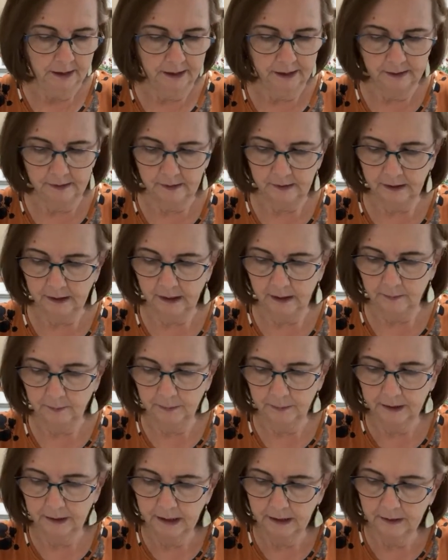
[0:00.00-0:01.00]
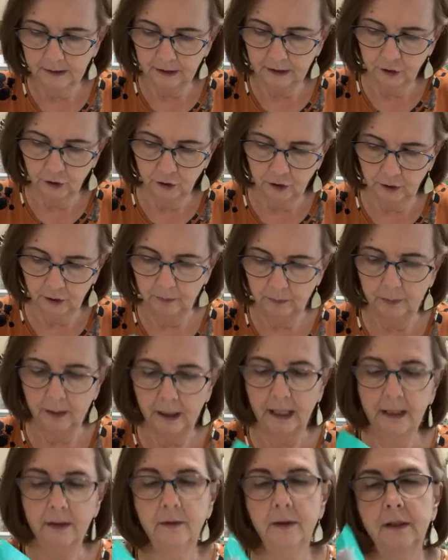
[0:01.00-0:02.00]
It's a company that you can
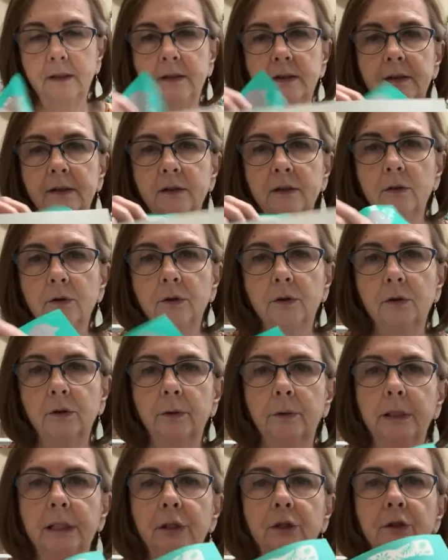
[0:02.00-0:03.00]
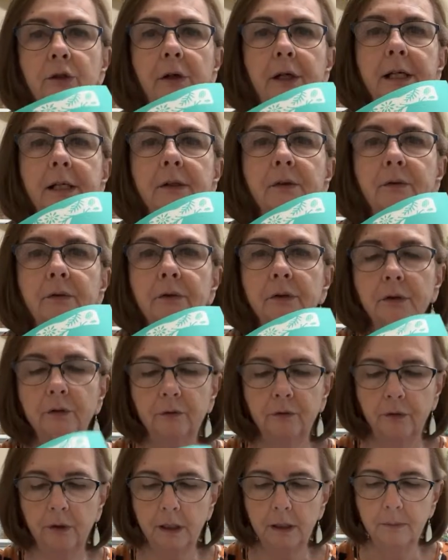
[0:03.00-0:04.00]
buy these silkscreen transfers
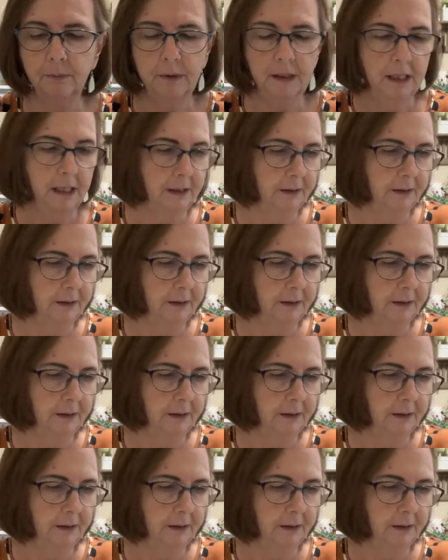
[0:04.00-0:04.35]
from.